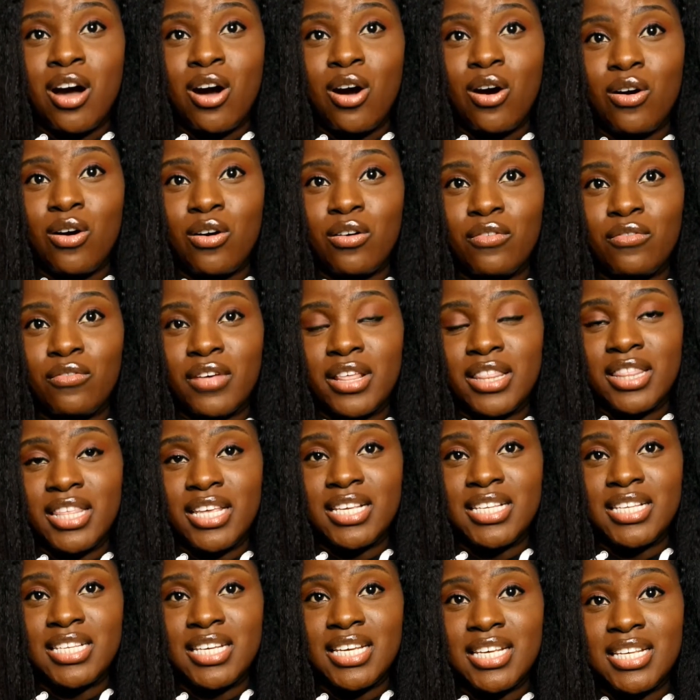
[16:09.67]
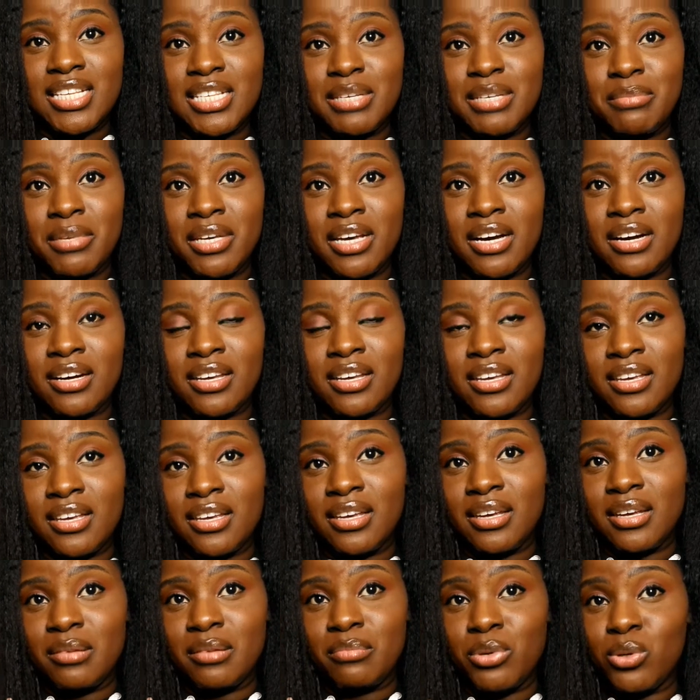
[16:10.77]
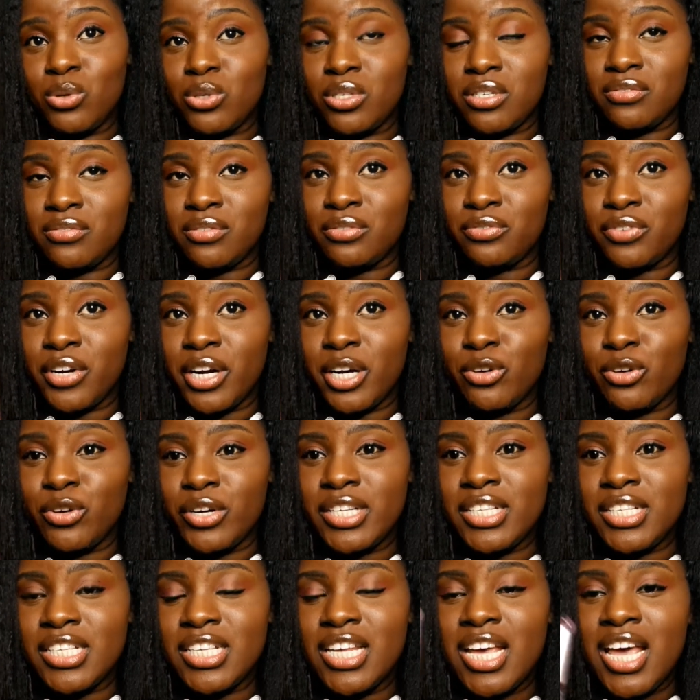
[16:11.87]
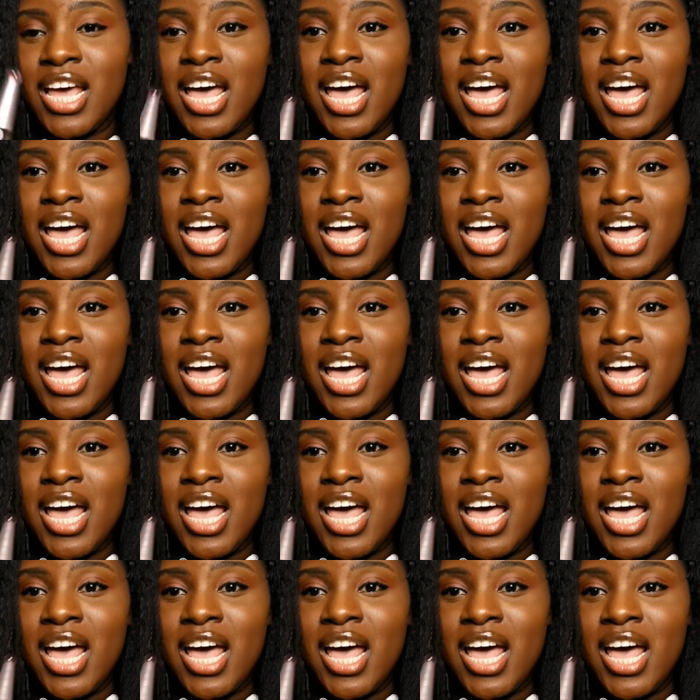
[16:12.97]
of this Issey Miyake beautiful fragrance.